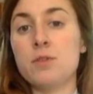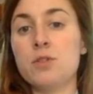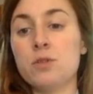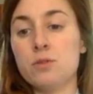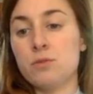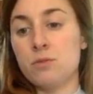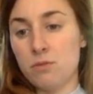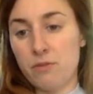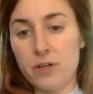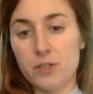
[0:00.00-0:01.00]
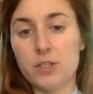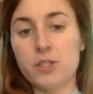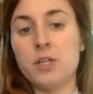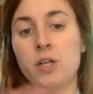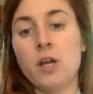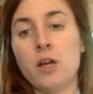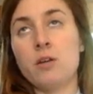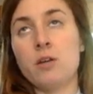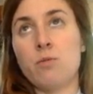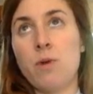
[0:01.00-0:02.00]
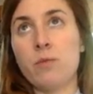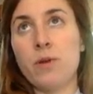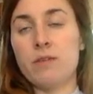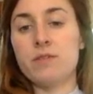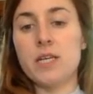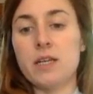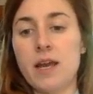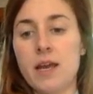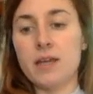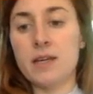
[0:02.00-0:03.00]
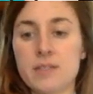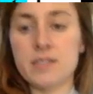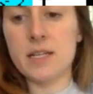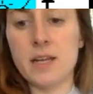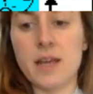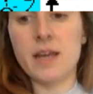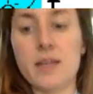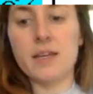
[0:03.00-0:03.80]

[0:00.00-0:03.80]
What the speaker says: So refresher, when we have DNA, DNA